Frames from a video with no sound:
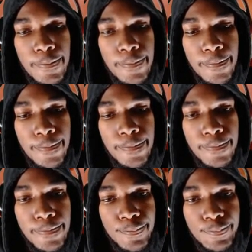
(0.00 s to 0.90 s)

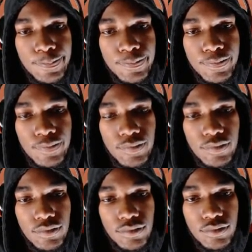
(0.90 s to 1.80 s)

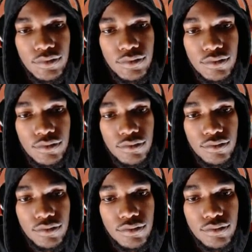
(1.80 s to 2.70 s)

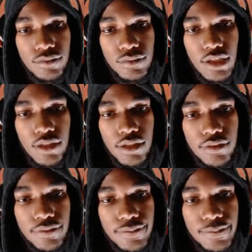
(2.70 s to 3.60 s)

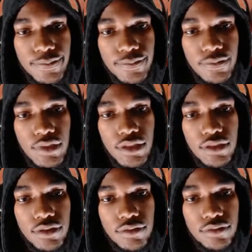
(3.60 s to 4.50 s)

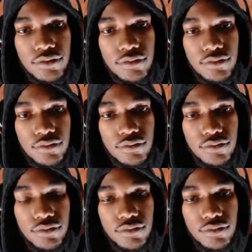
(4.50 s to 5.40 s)

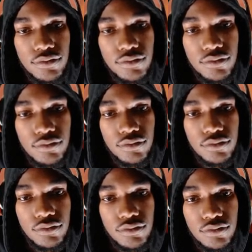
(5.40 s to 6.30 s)

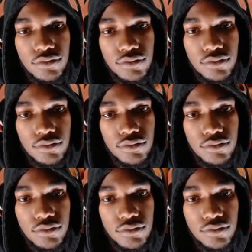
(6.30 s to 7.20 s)

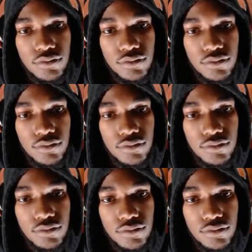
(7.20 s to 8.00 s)
[no speech]